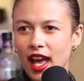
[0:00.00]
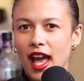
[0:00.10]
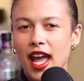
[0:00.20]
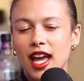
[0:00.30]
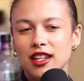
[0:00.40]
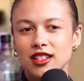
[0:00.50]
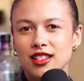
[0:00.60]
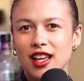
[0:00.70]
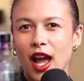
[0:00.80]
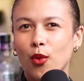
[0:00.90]
And
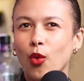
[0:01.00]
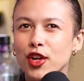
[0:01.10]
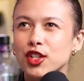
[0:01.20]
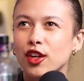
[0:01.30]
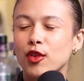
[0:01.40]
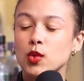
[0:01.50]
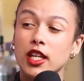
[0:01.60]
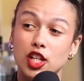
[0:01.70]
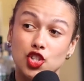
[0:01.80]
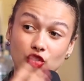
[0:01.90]
I wonder if it was
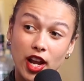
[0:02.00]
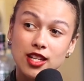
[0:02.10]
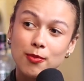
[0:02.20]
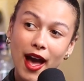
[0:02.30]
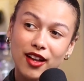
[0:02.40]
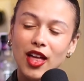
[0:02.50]
like a trend